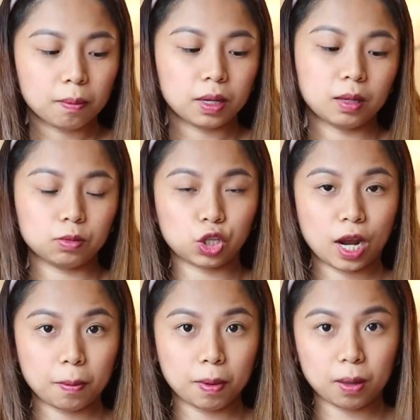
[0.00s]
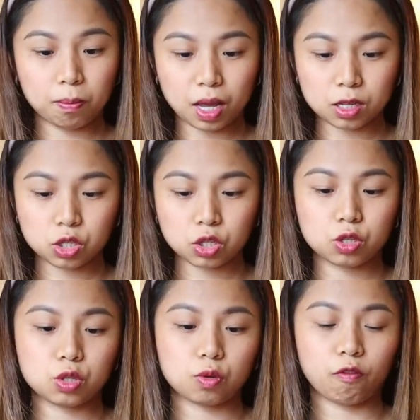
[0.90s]
But I'm trying my
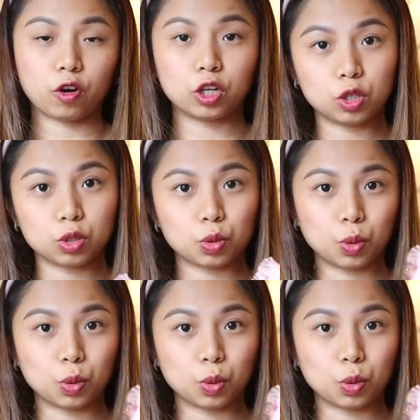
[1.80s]
best for you